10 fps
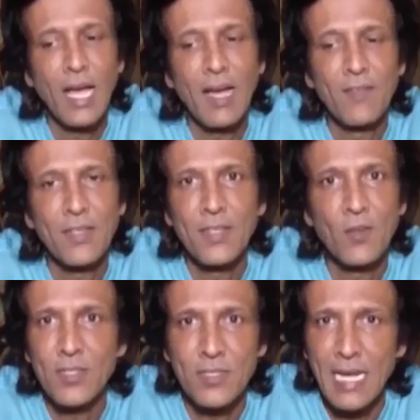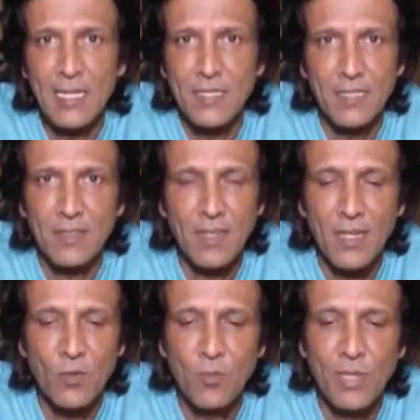I have nothing but challenging.
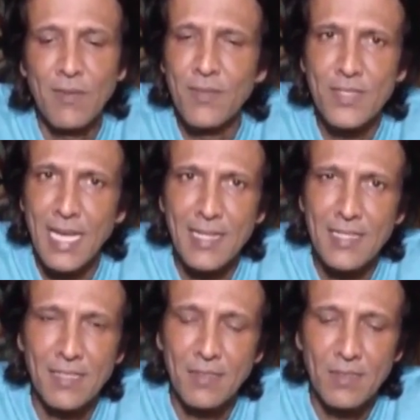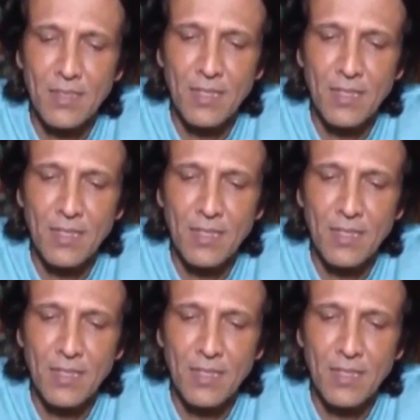I don't believe in challenging.